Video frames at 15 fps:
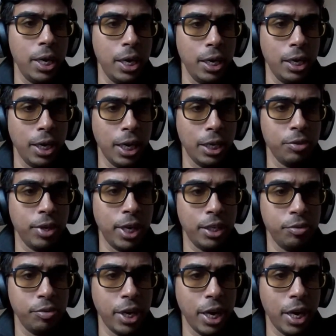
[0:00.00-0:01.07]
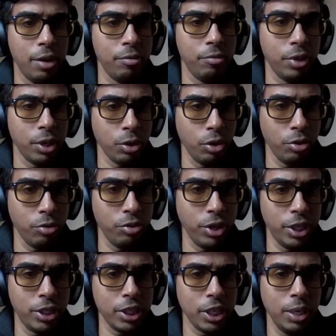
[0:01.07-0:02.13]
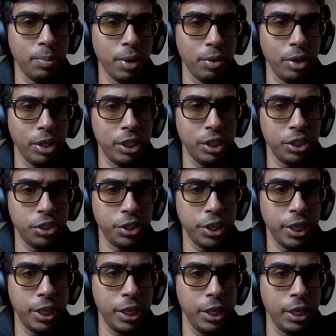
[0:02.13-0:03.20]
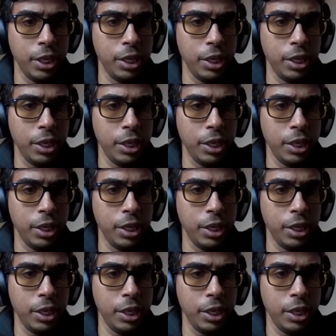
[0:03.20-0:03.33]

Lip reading: as well as we have a Confluence Schema Registry,